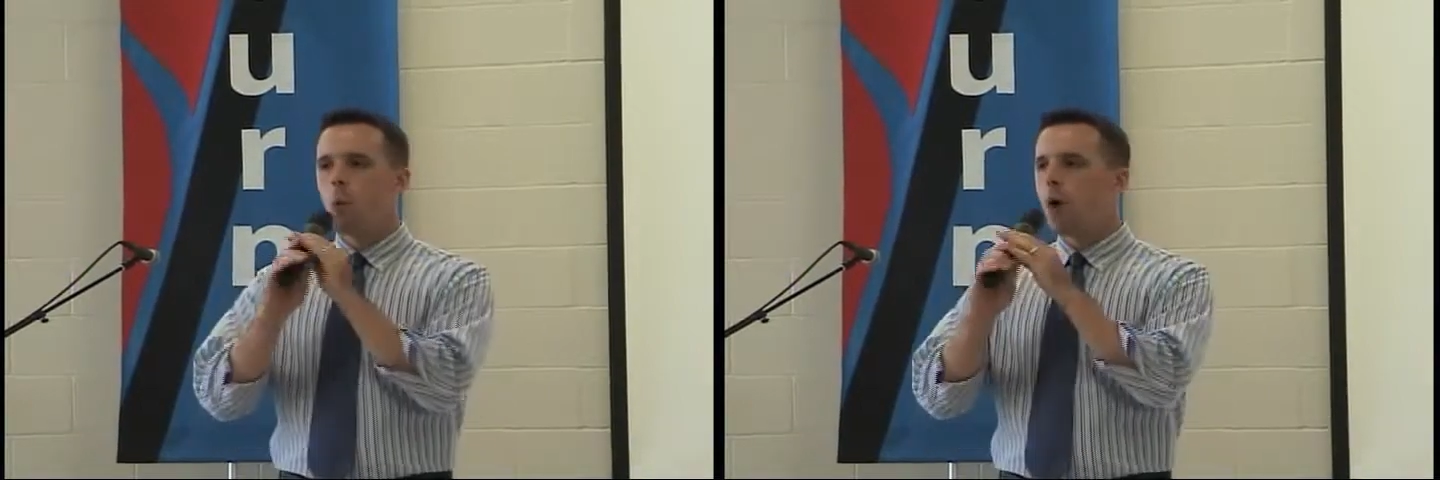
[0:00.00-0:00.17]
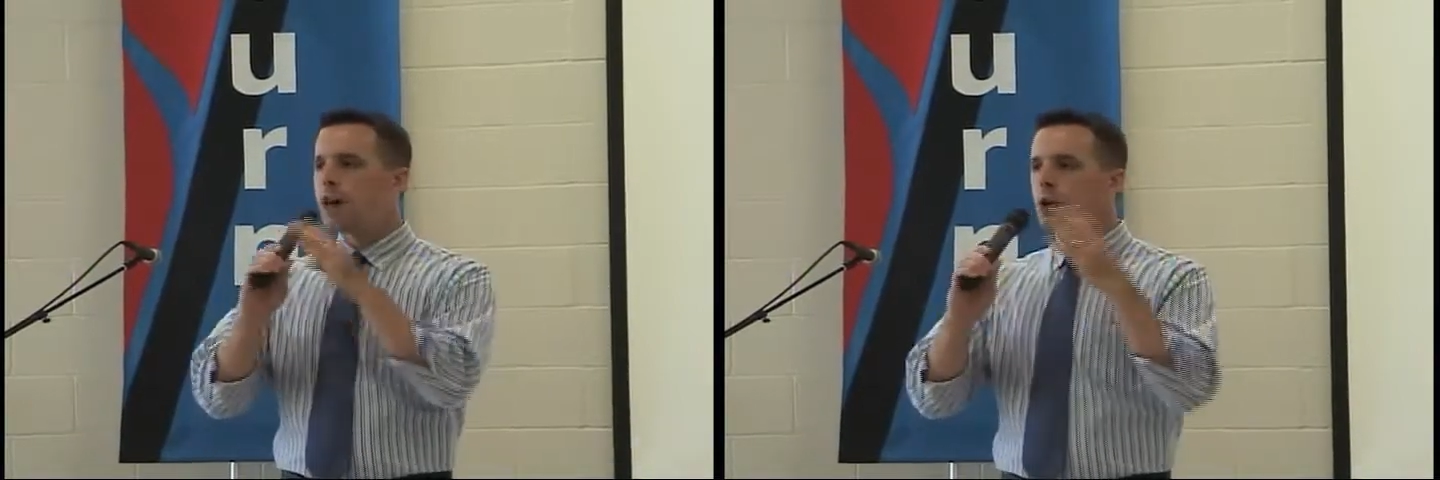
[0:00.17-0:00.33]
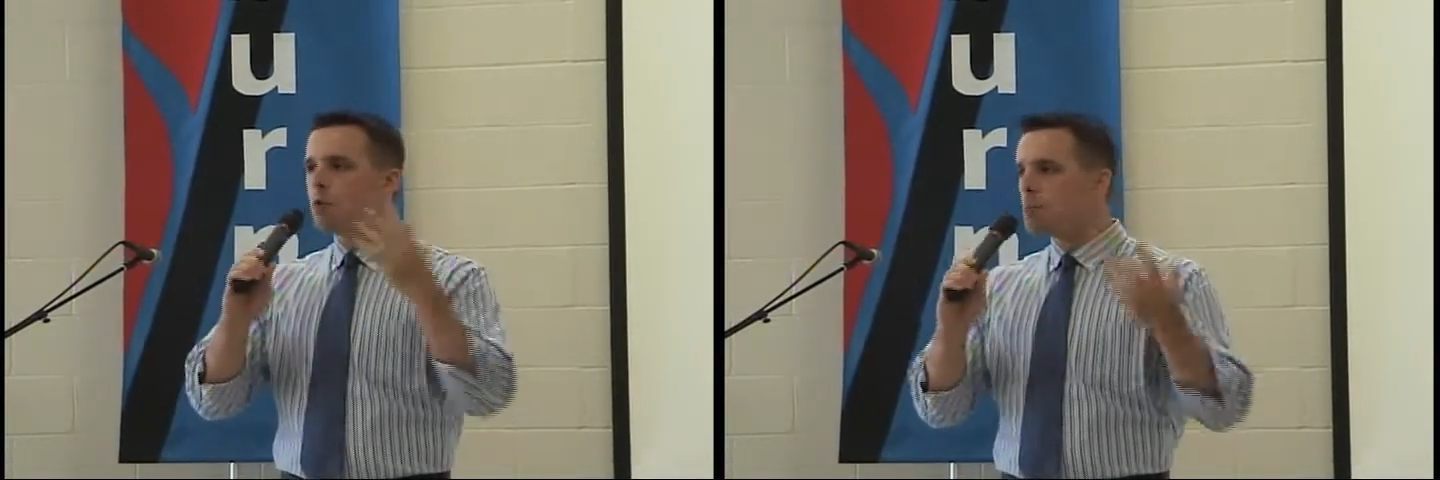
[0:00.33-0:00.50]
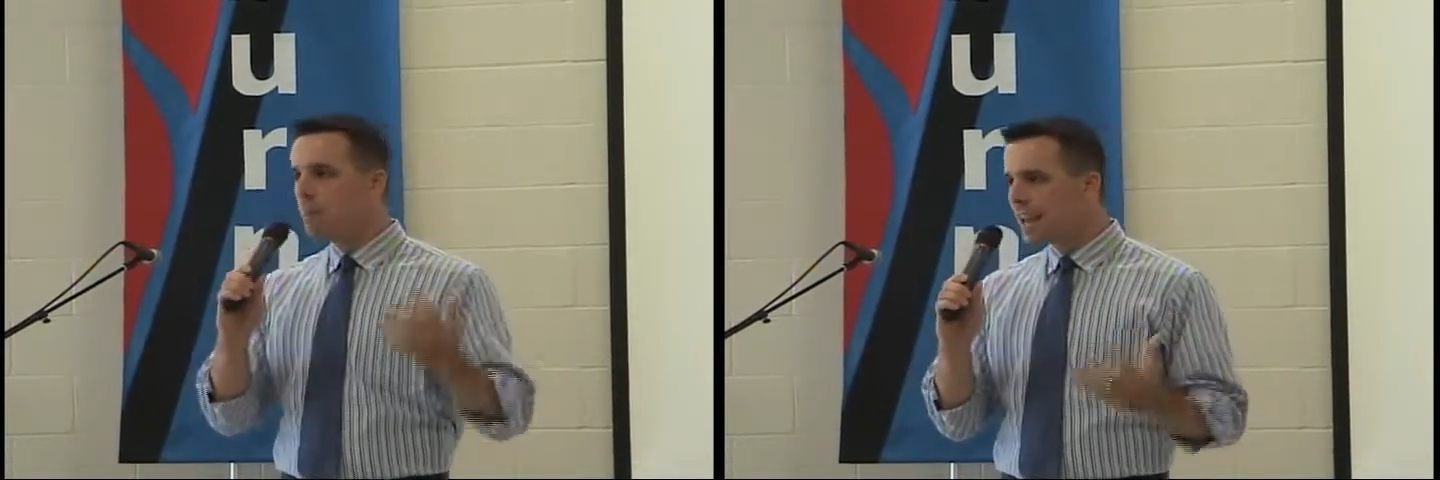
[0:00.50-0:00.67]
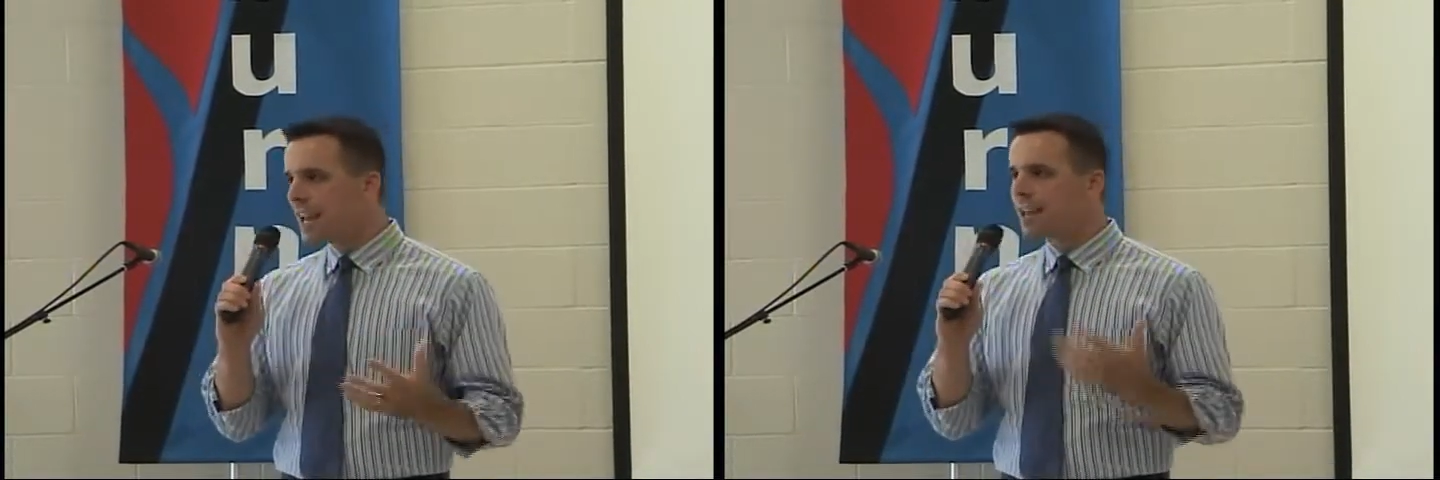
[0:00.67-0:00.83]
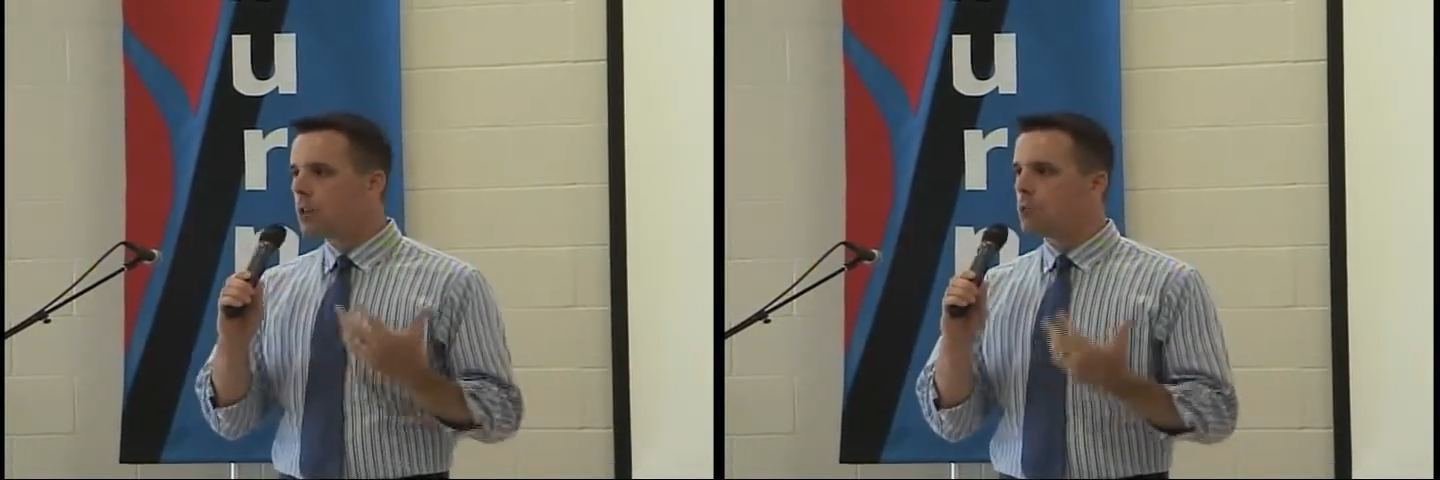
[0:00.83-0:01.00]
What do you
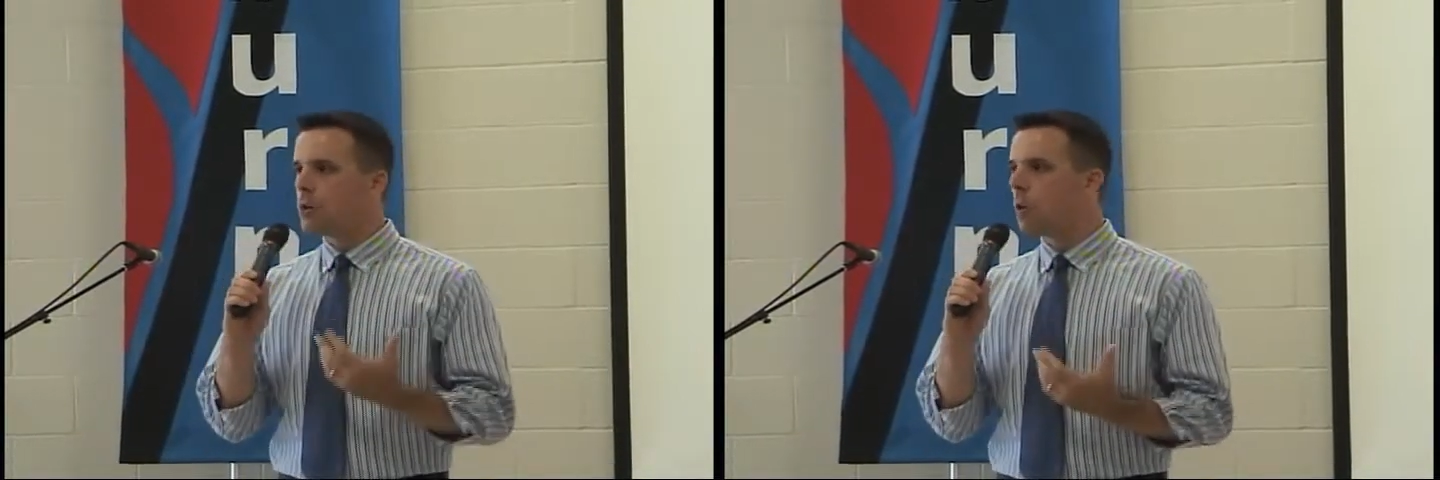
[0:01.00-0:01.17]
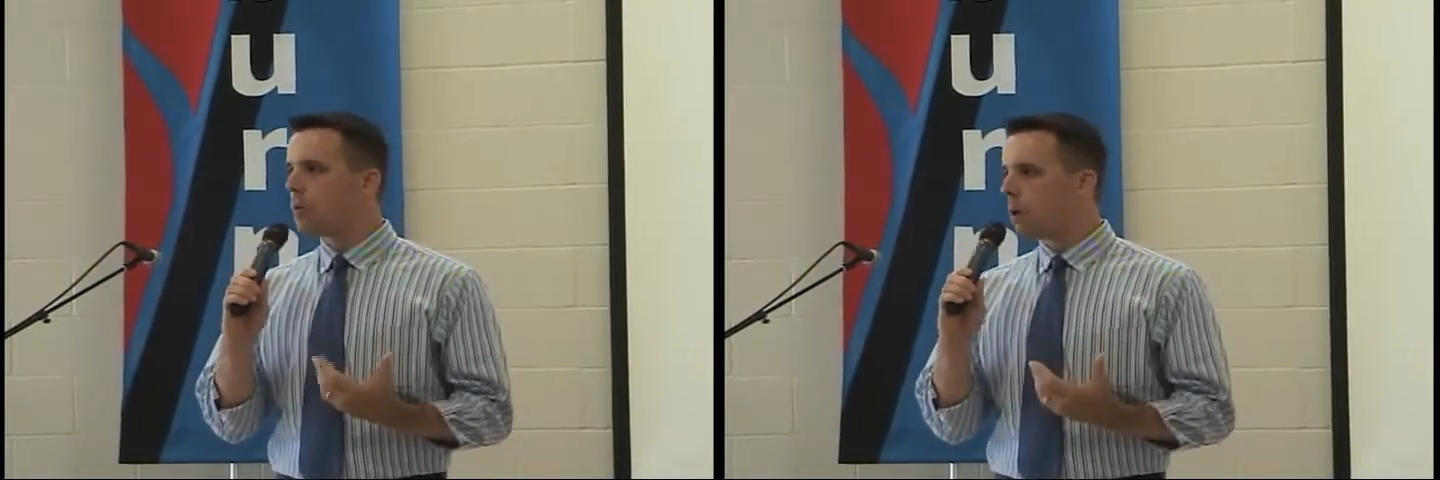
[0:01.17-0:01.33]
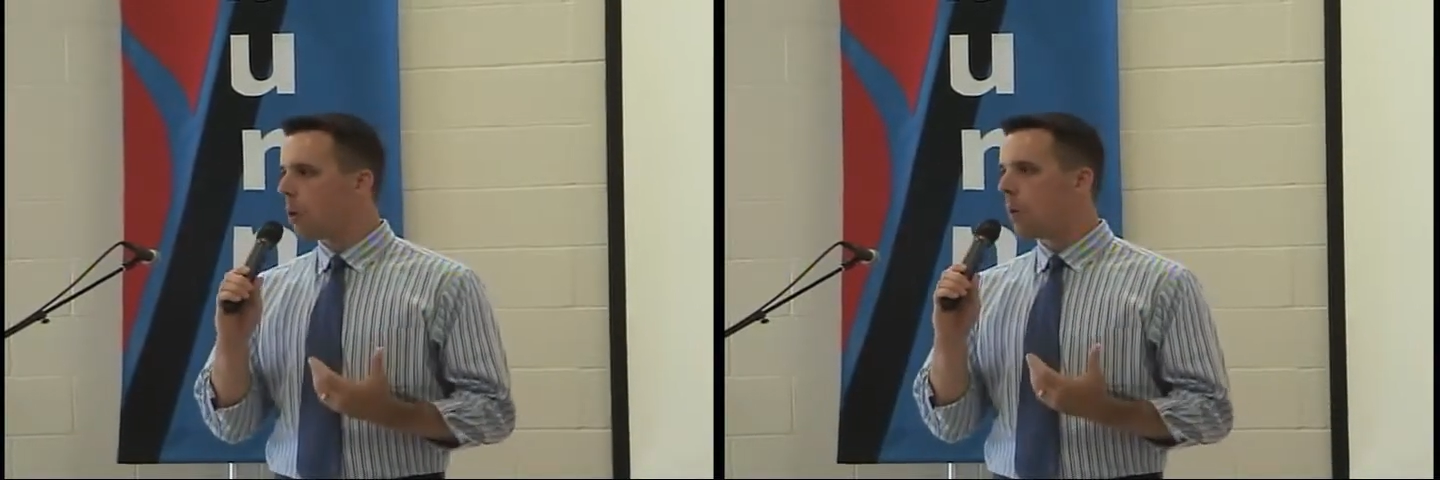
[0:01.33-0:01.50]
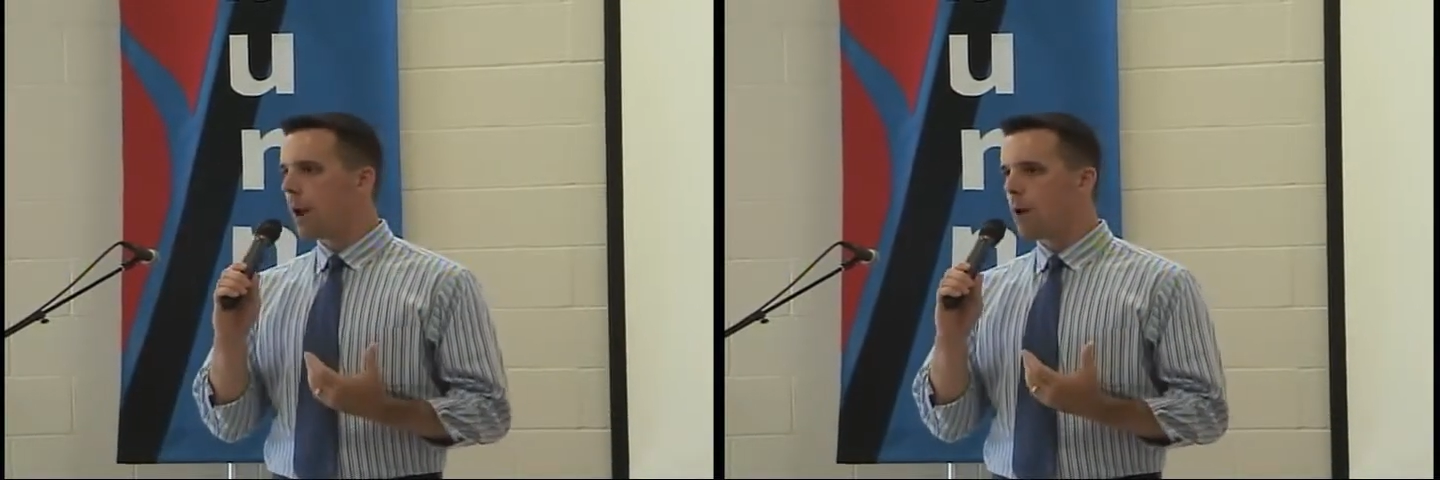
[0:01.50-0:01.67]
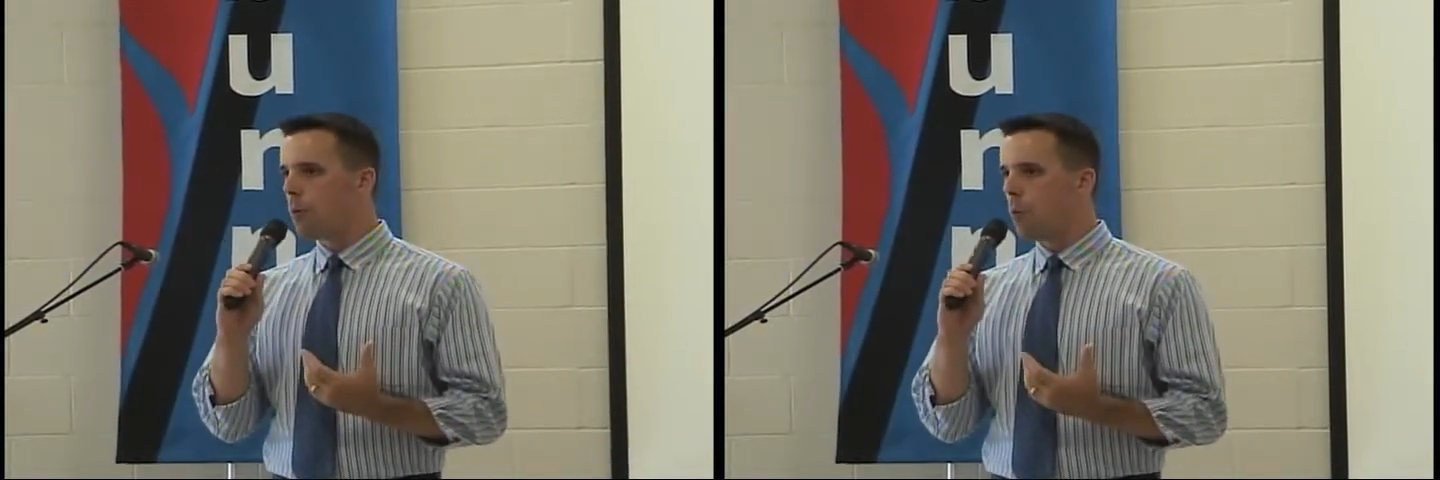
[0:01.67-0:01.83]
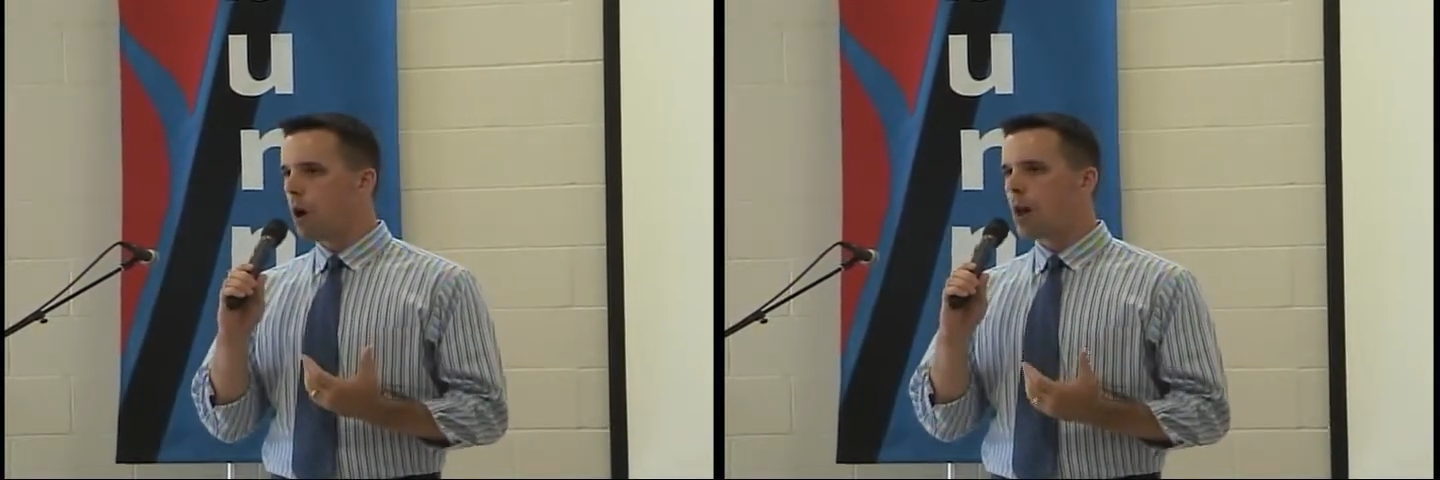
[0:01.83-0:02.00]
mean you don't know what I
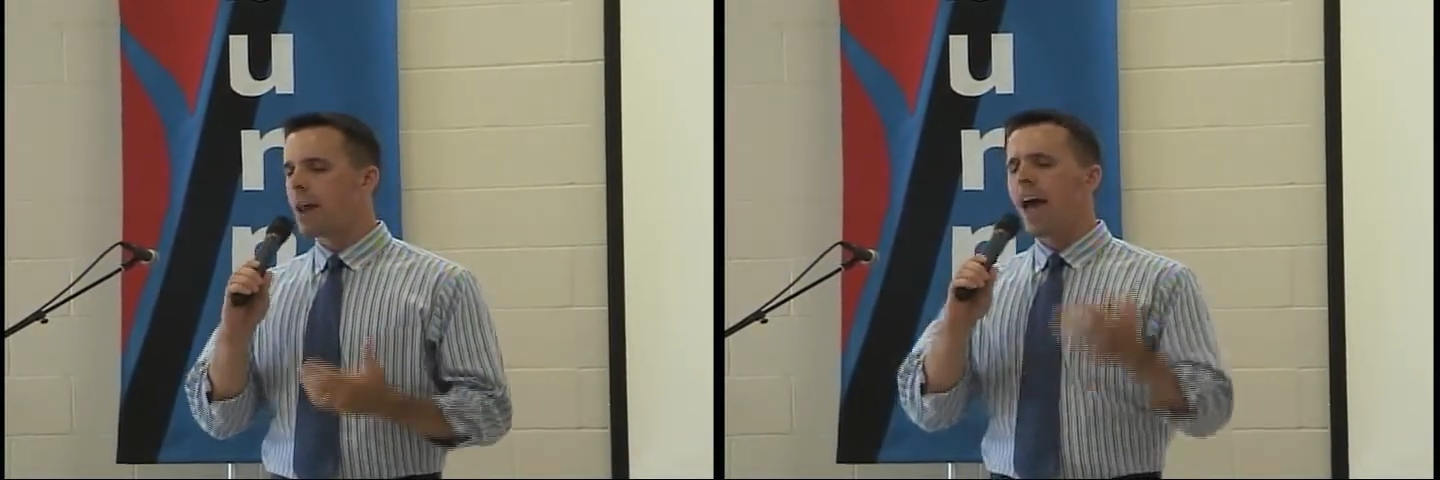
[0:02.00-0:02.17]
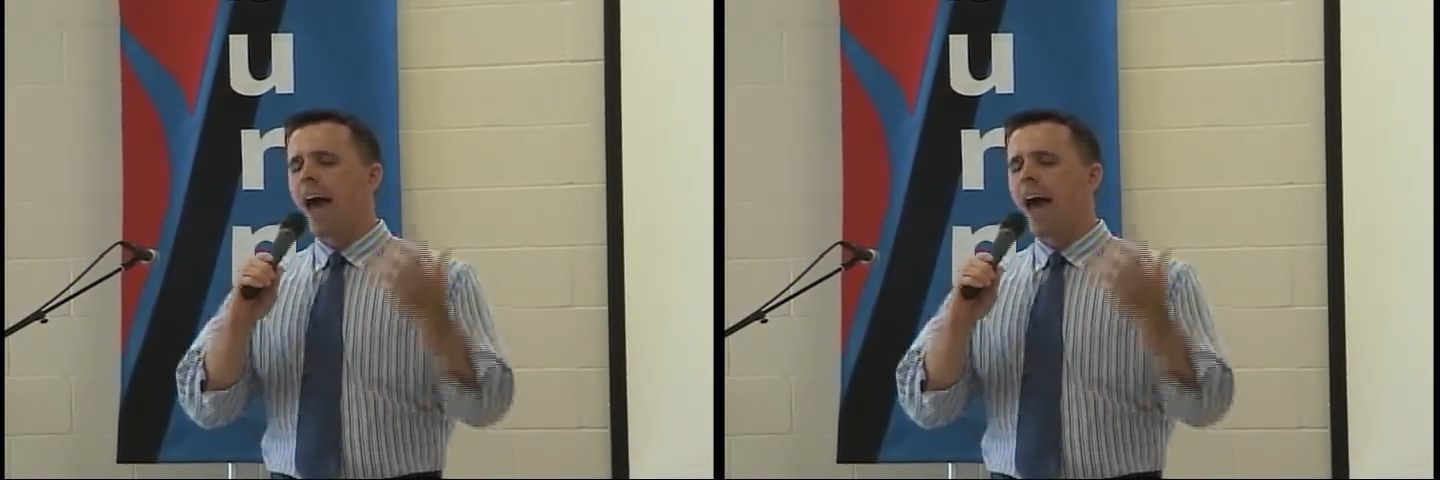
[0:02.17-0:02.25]
want?